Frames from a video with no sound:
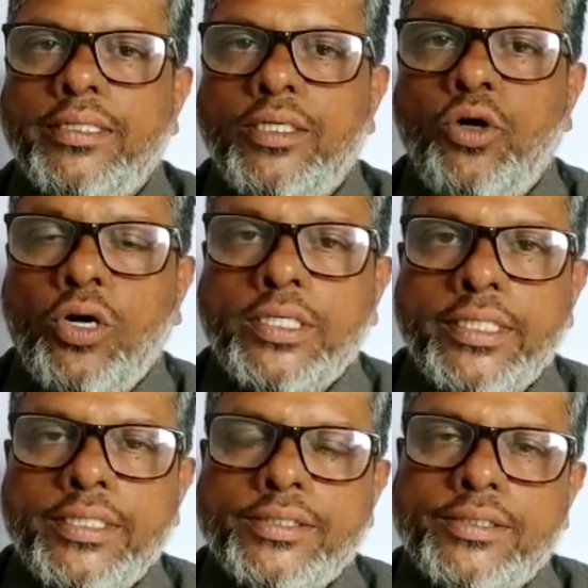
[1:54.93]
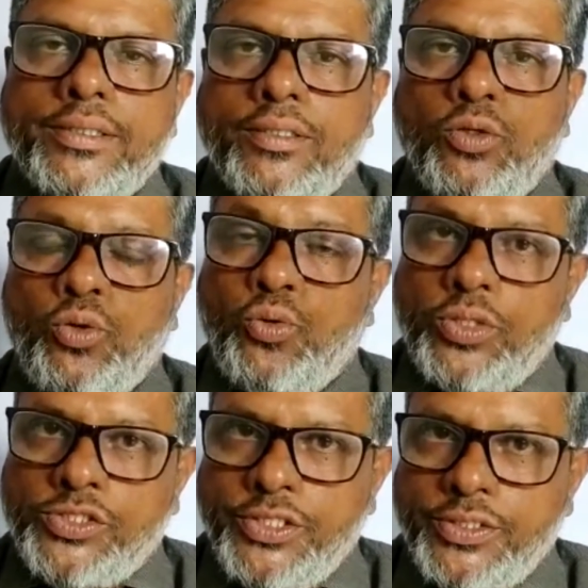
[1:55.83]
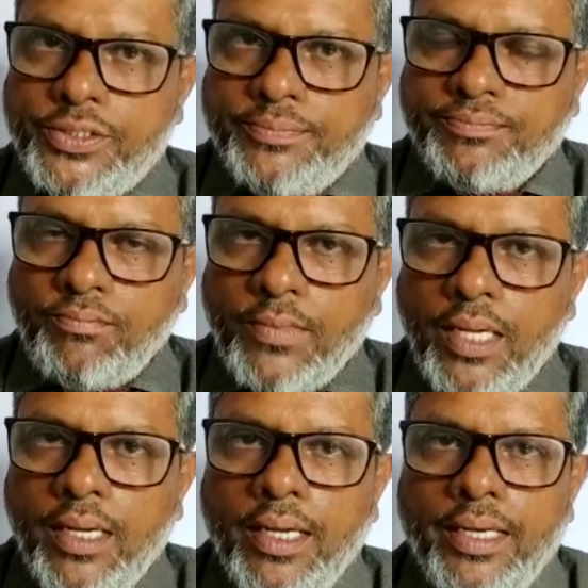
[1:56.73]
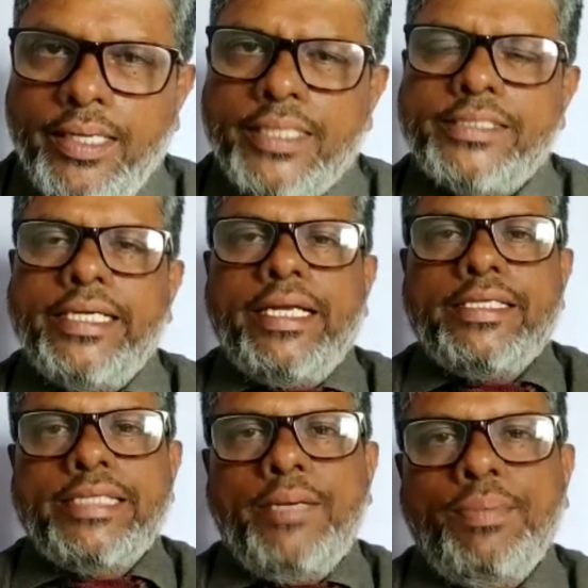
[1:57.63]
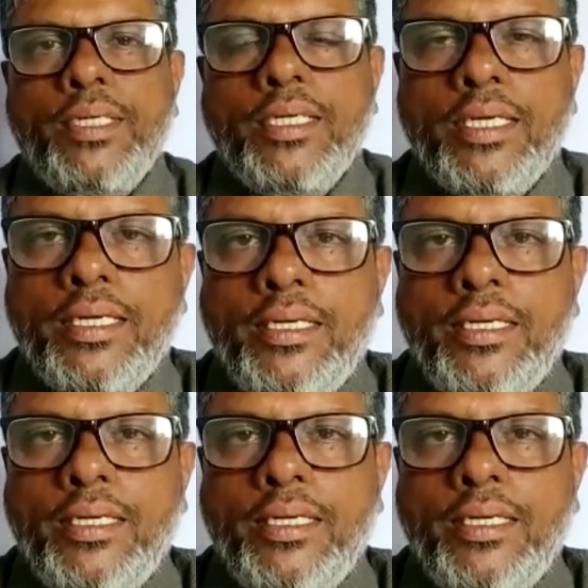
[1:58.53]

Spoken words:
the doctor's questions. Let us take an example.